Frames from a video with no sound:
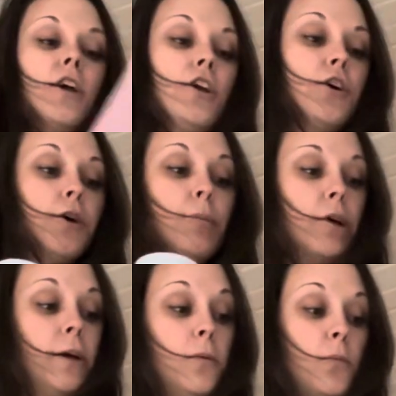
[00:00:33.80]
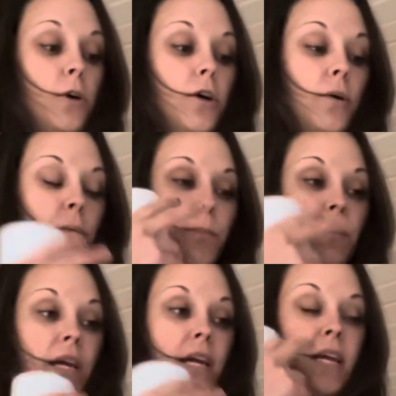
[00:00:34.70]
Your print will
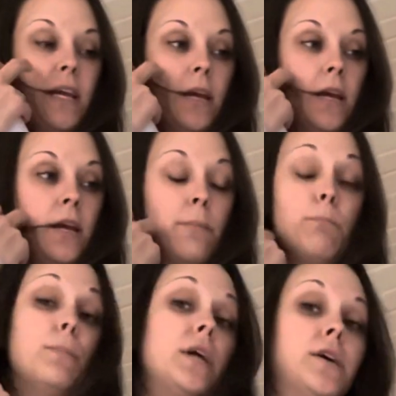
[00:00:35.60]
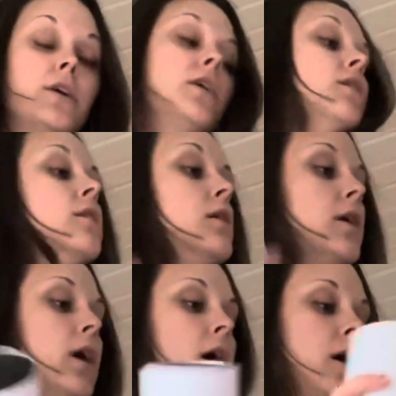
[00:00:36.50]
be mirrored,
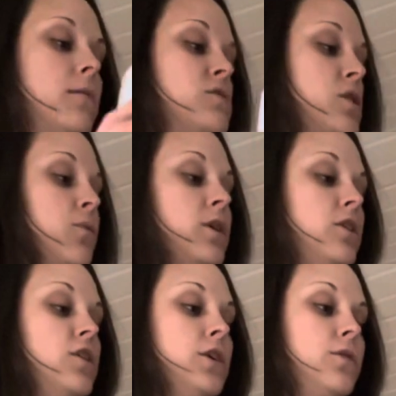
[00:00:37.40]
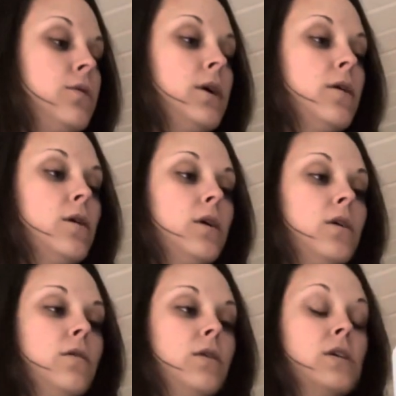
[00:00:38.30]
um, so when you
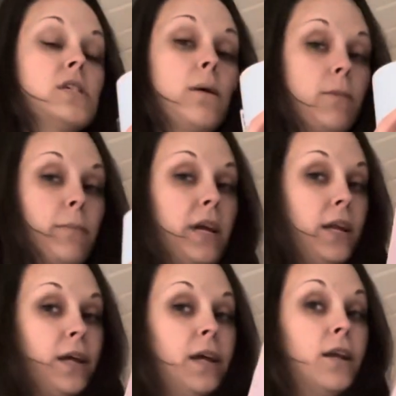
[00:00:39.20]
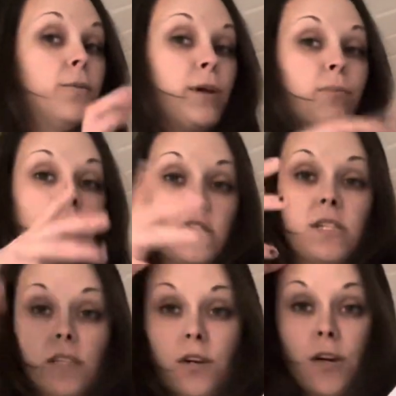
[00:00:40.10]
sublimate it, it'll be
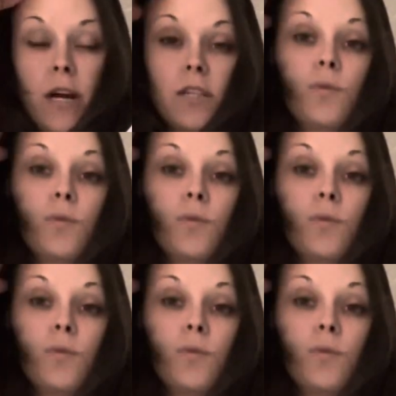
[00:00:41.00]
pressed the correct